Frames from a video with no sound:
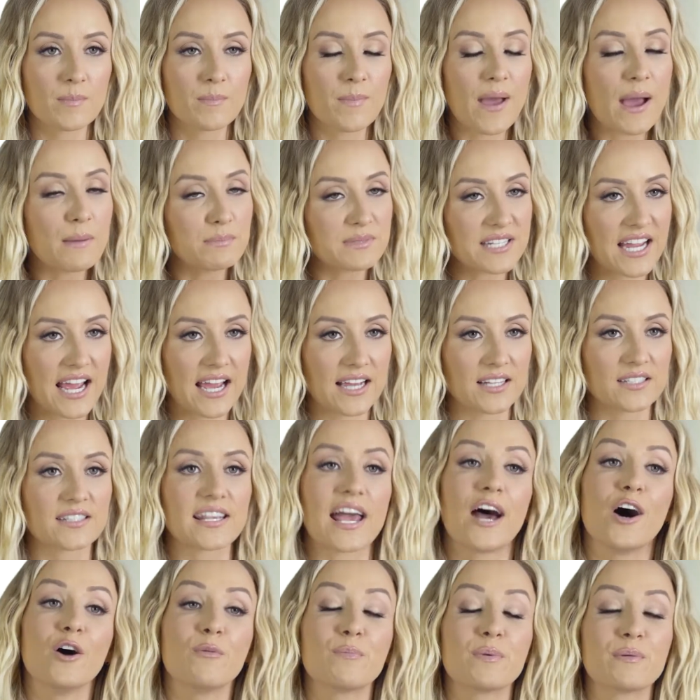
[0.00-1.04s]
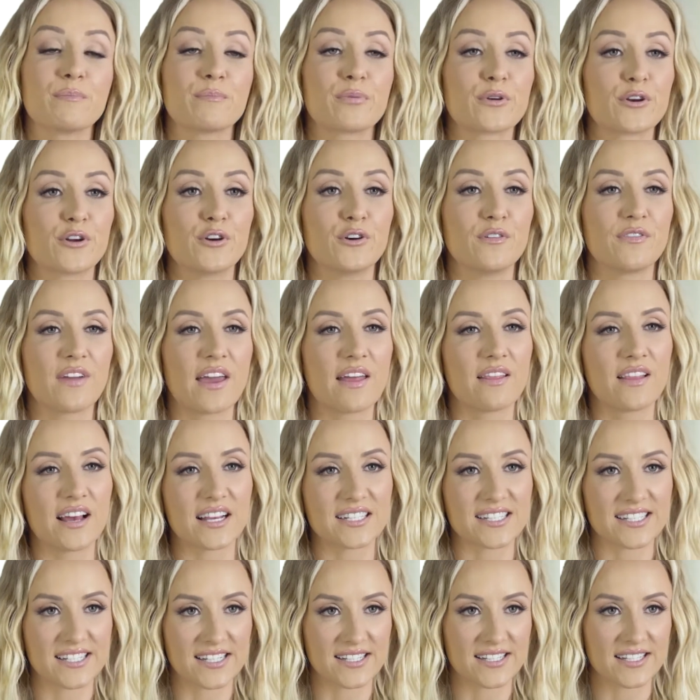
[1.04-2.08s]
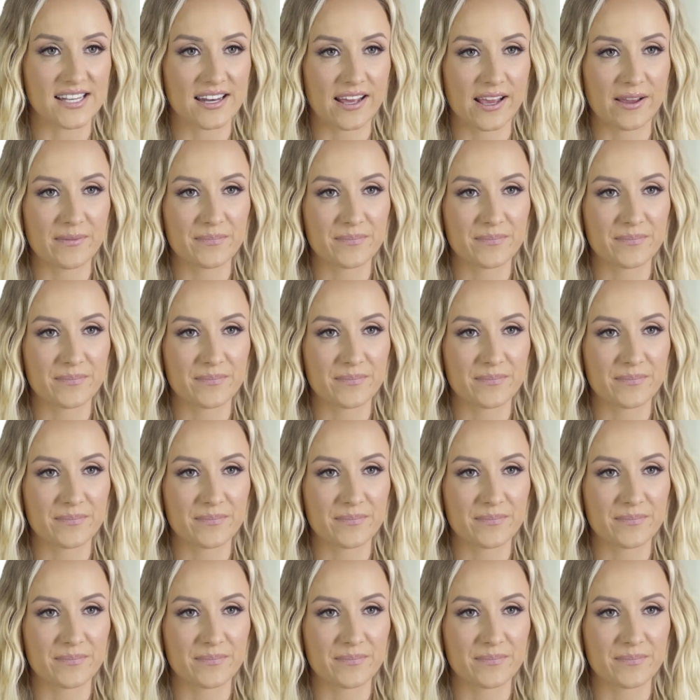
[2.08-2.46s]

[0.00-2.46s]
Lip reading: Peptides help improve elasticity.